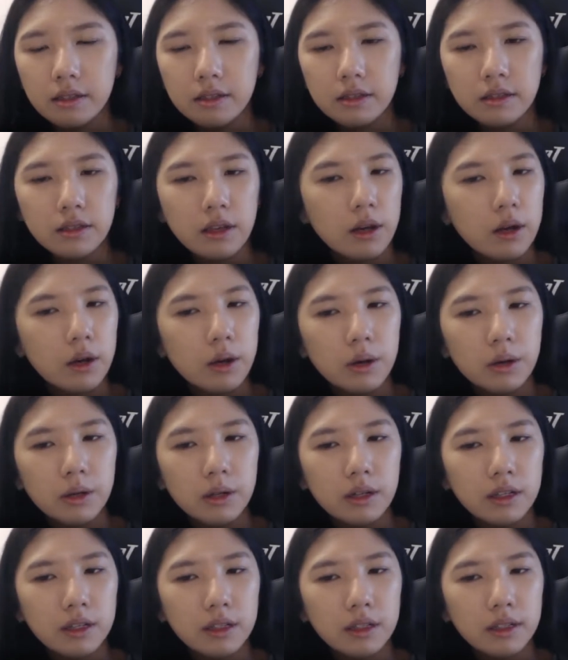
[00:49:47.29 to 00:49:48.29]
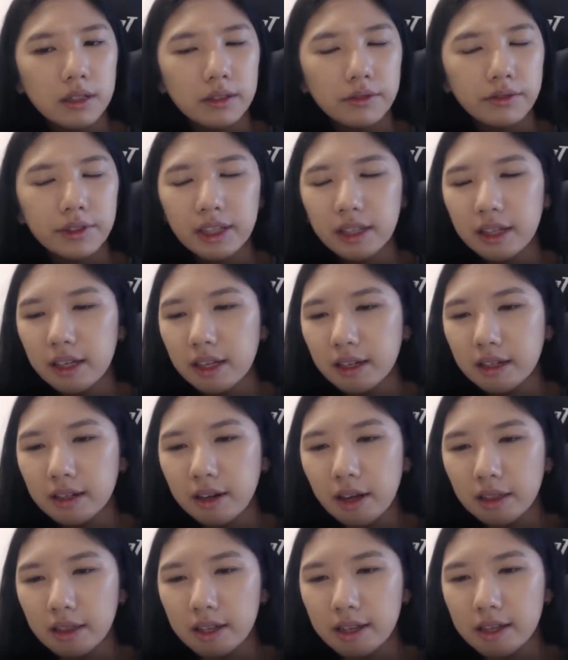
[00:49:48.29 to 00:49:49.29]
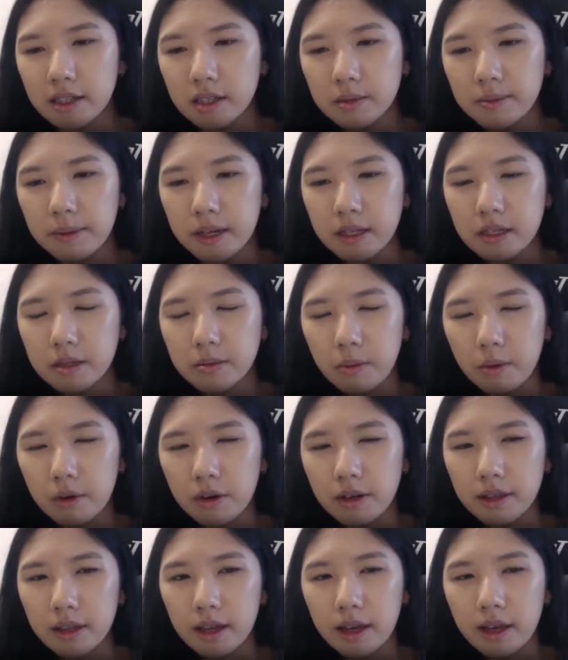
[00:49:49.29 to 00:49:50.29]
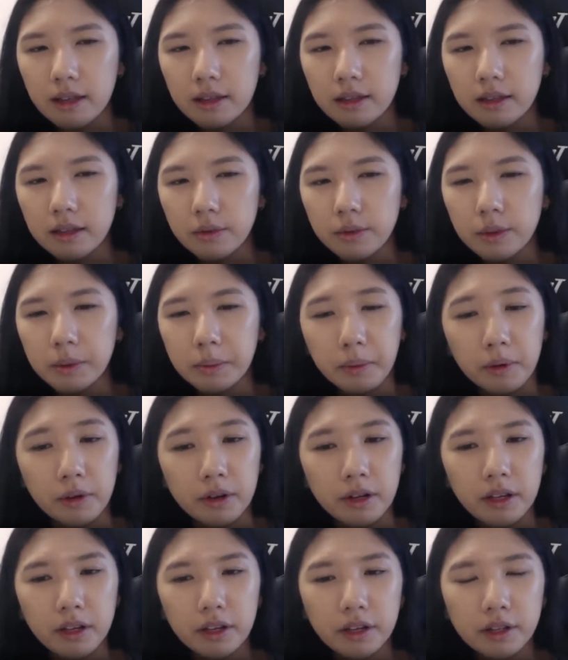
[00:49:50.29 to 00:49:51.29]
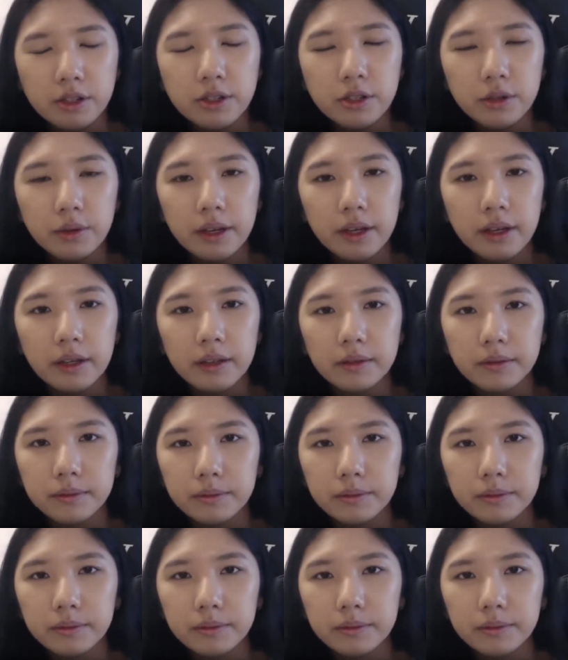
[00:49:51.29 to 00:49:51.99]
So really, nothing speaks more than the reporting you're doing.